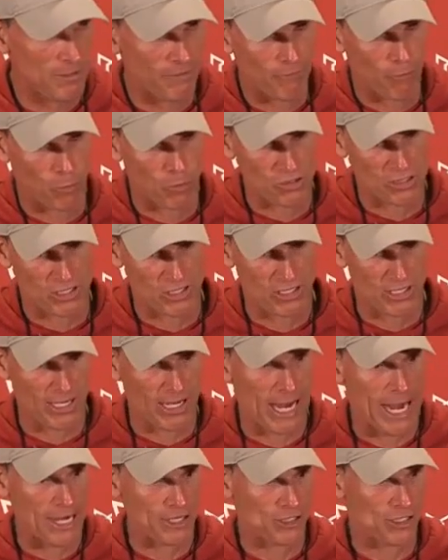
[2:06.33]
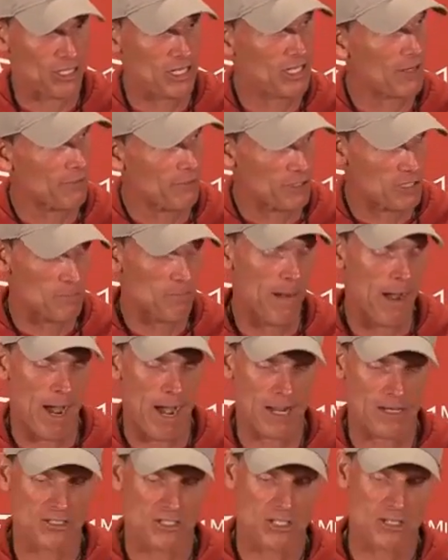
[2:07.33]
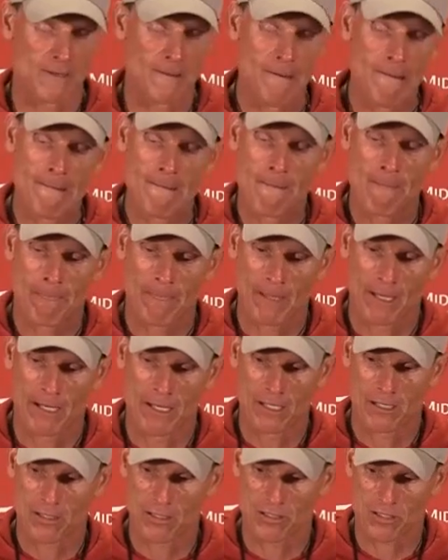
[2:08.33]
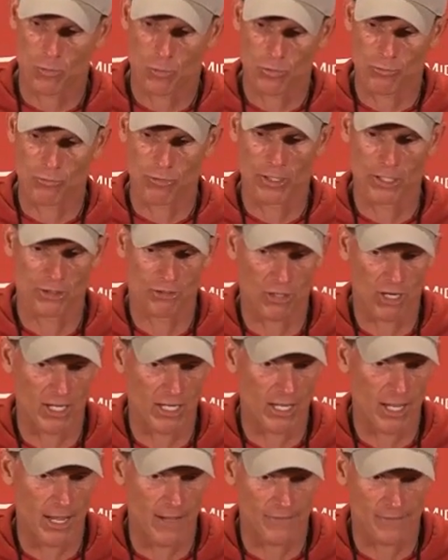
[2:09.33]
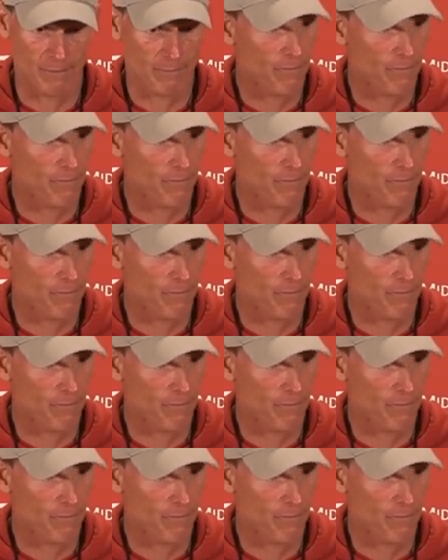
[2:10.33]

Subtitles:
forced in action at different spots. And so we're really trying to have him